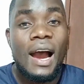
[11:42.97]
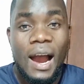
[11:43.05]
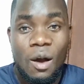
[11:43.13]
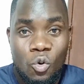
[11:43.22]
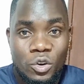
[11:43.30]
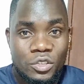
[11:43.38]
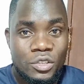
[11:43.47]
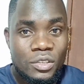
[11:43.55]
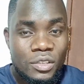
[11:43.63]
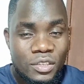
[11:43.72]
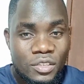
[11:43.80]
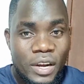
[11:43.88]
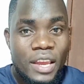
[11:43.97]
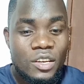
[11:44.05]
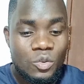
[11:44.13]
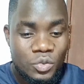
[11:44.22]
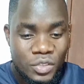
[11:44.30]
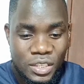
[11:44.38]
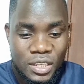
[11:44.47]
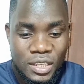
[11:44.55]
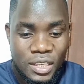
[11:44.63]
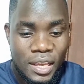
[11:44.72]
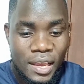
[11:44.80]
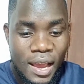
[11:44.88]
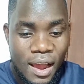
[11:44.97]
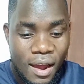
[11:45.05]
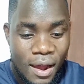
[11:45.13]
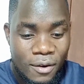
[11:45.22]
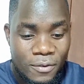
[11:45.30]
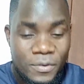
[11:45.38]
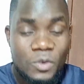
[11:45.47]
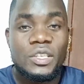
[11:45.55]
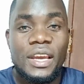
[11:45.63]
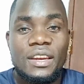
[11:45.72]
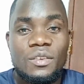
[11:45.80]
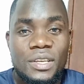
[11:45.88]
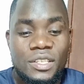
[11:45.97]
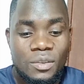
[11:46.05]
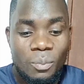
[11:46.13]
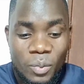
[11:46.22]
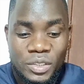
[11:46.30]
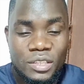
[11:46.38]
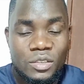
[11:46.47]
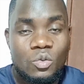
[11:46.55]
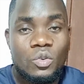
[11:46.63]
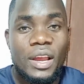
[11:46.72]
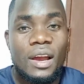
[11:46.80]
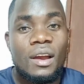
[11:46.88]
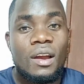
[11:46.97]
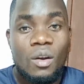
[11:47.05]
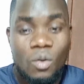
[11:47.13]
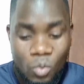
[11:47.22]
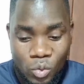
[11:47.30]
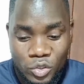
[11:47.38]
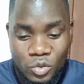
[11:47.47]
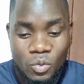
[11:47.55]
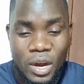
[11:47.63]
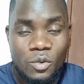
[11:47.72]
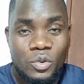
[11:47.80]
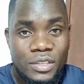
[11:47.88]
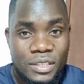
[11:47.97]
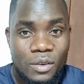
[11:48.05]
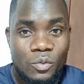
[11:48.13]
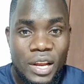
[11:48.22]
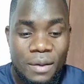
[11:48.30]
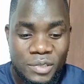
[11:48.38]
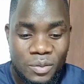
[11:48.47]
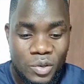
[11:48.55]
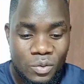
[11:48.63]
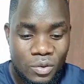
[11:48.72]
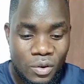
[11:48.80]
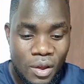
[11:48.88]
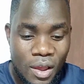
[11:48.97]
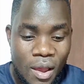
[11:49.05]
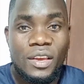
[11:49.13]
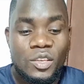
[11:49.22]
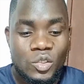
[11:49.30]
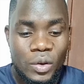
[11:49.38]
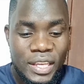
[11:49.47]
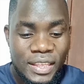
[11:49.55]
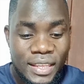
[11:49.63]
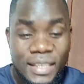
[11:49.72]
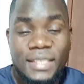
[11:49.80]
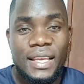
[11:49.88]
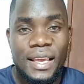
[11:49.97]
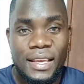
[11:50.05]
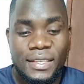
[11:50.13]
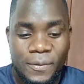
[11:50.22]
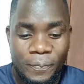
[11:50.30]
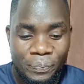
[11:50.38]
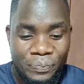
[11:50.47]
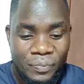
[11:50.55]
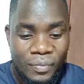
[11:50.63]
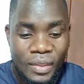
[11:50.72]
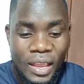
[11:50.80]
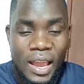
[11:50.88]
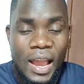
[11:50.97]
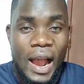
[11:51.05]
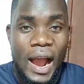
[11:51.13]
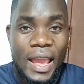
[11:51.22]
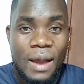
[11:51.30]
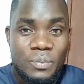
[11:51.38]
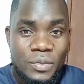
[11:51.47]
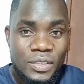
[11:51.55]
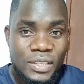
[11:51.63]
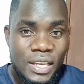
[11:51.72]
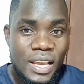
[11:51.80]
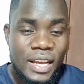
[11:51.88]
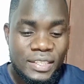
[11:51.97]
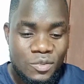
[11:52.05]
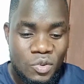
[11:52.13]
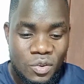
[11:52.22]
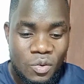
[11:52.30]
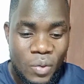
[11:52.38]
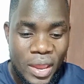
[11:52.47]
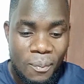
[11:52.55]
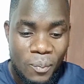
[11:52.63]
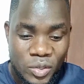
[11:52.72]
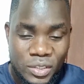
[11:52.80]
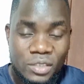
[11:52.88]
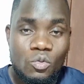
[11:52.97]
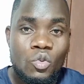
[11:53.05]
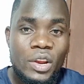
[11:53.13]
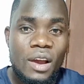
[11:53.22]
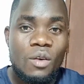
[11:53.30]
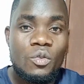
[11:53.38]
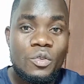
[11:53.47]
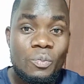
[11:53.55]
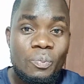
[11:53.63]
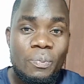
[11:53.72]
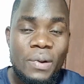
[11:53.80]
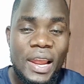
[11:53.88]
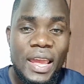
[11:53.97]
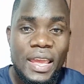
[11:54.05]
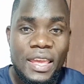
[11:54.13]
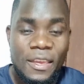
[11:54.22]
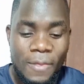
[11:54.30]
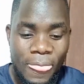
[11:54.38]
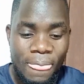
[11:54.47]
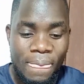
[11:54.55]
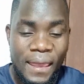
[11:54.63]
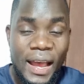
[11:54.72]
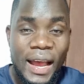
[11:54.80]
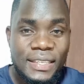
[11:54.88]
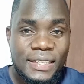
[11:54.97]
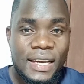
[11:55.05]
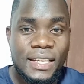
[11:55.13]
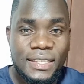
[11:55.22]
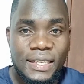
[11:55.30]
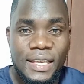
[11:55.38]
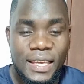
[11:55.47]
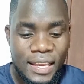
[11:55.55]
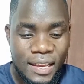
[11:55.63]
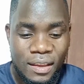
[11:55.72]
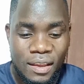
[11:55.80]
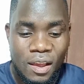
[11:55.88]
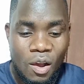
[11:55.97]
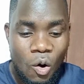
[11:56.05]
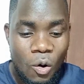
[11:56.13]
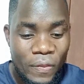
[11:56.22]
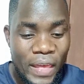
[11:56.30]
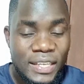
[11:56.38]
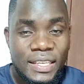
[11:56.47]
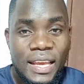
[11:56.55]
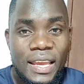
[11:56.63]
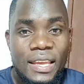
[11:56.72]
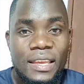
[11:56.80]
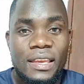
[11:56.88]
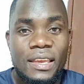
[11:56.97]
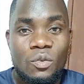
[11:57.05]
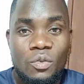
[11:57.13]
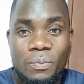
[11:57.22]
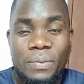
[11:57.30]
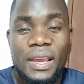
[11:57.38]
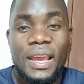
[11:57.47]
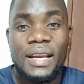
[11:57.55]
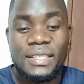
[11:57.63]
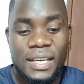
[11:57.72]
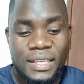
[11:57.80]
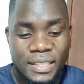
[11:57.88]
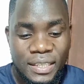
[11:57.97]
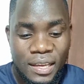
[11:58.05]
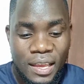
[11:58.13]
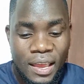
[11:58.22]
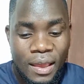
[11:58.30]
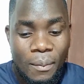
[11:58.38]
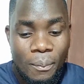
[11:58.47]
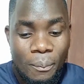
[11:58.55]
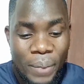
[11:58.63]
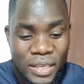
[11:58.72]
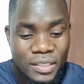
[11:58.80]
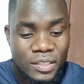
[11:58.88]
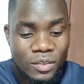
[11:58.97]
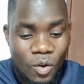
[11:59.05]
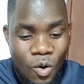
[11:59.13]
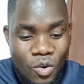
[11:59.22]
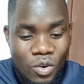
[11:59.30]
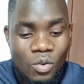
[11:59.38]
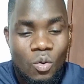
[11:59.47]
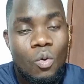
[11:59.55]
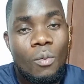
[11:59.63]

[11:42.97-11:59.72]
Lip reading: I was trying to see a future in which Moses Kuria was to work with William Ruto. So in this case, I am seeing a situation where Moses Kuria would play a tactic here. On that day, he would play a tactic based on